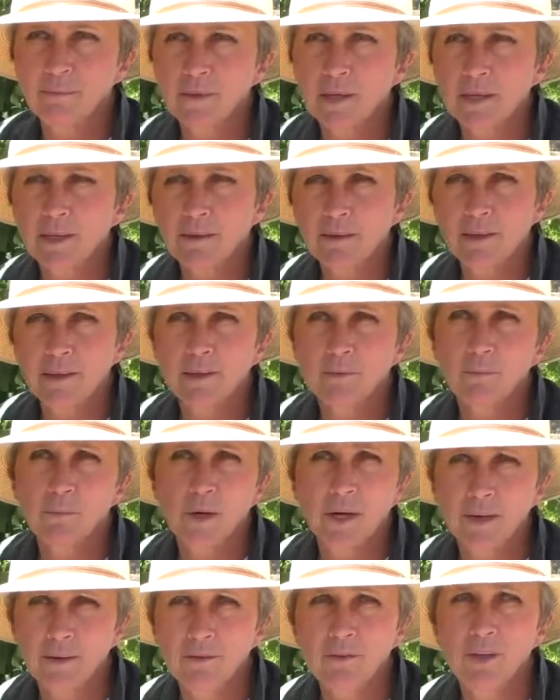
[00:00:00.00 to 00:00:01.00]

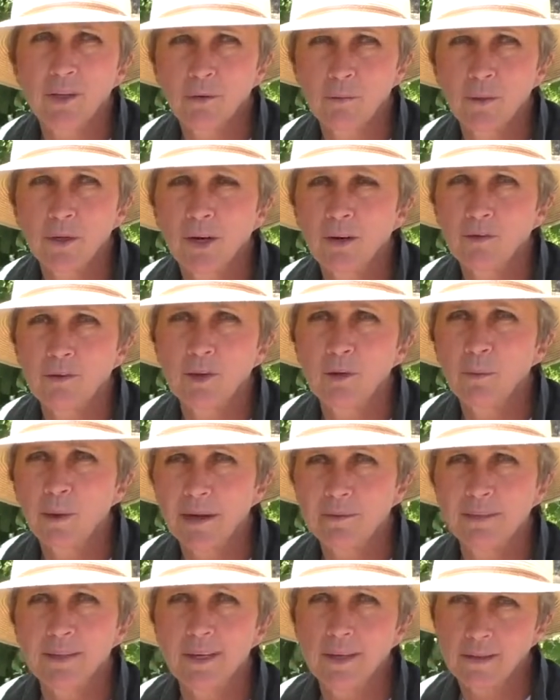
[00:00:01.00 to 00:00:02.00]
we don't think we
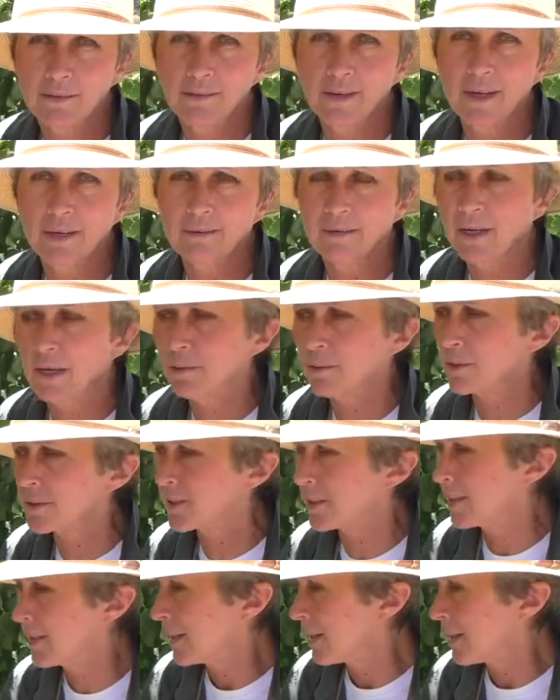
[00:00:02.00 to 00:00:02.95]
have another 5 hours.